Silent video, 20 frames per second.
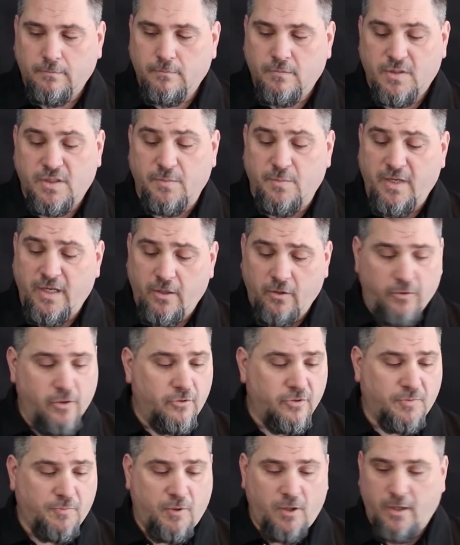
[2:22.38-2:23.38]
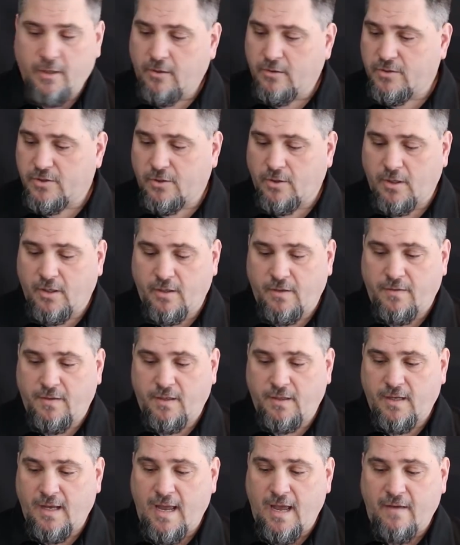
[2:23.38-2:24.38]
Some needle nose pliers are a good
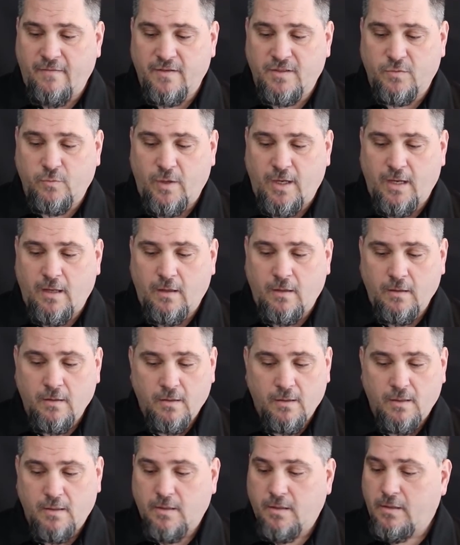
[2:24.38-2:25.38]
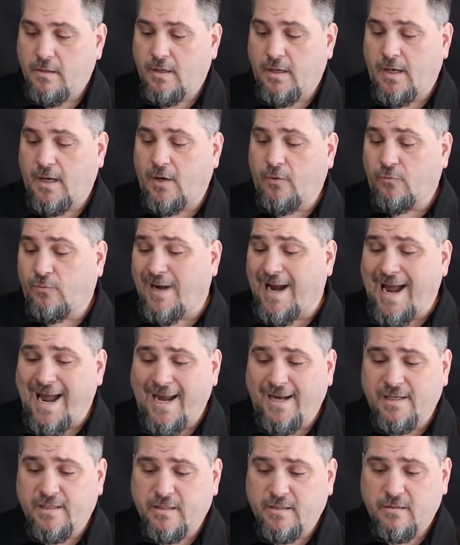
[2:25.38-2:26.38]
thing to have as well.
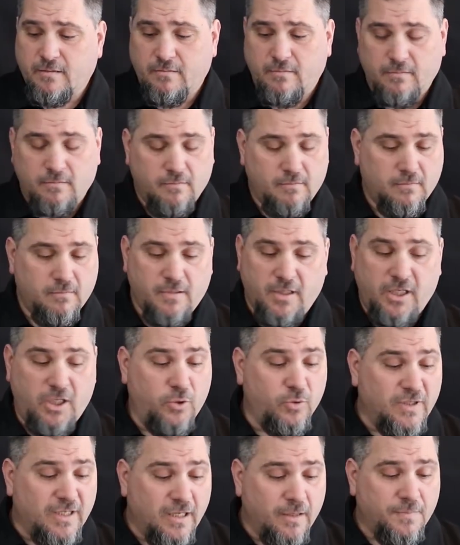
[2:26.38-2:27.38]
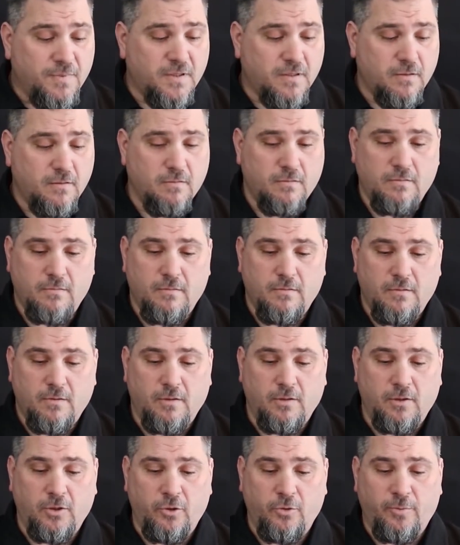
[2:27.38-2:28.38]
Rags, Q-tips,
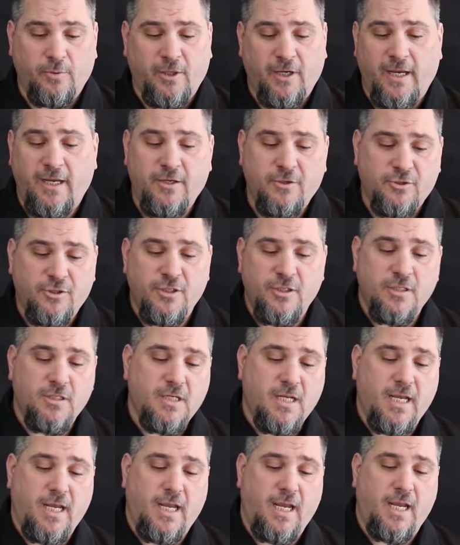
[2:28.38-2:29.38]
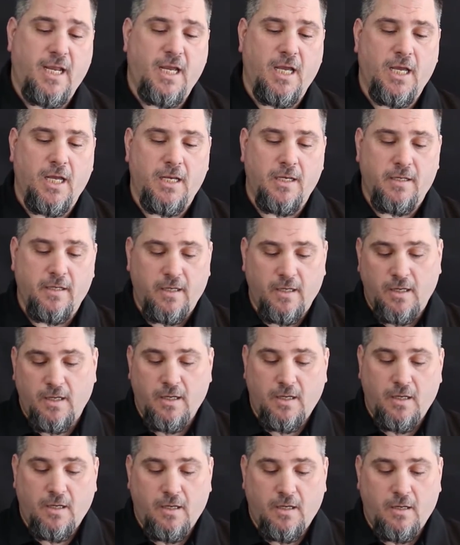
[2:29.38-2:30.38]
lubrication, and
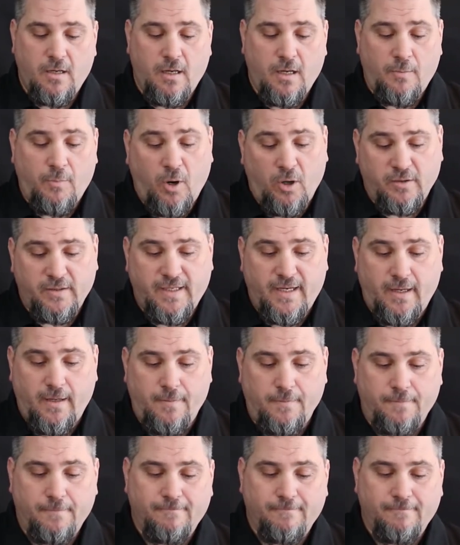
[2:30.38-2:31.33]
parts kit.